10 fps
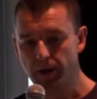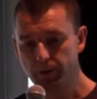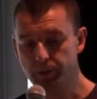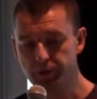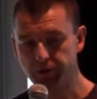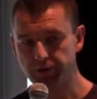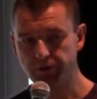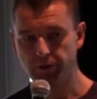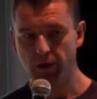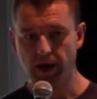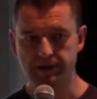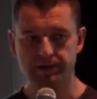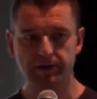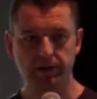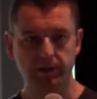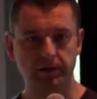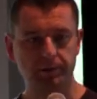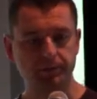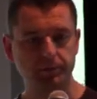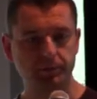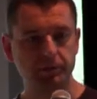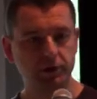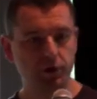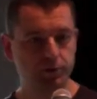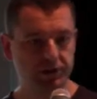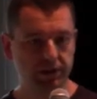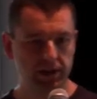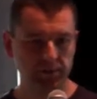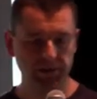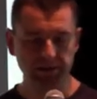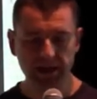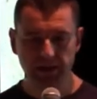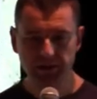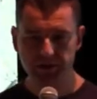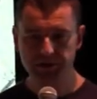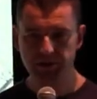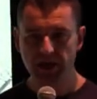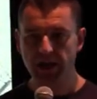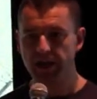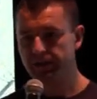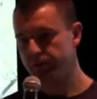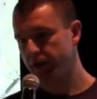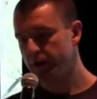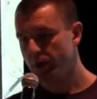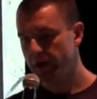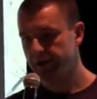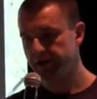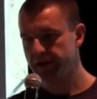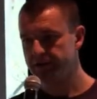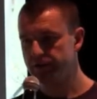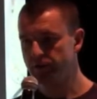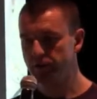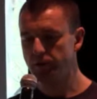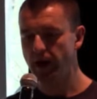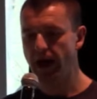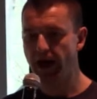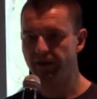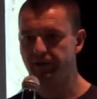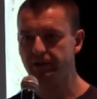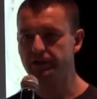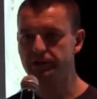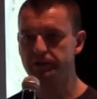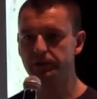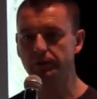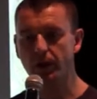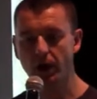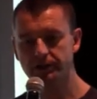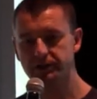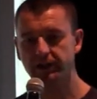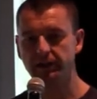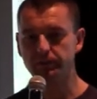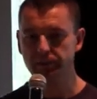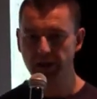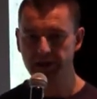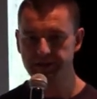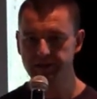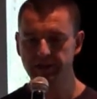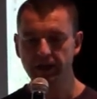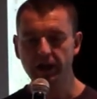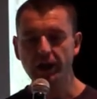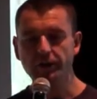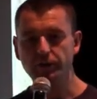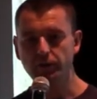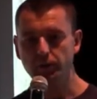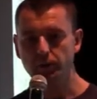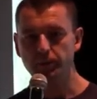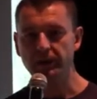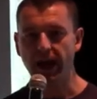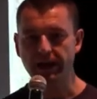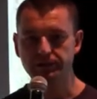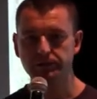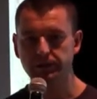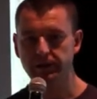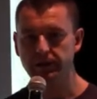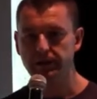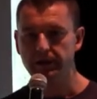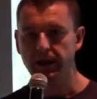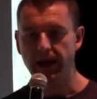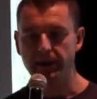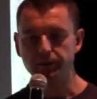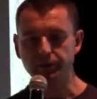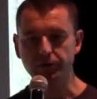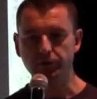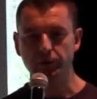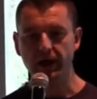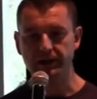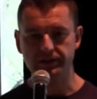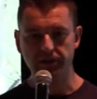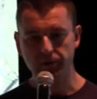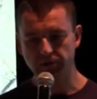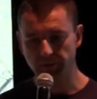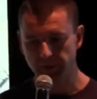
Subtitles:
our point of view as the kubectl maintainers, it required us to have additional logic in place to be actually able to execute the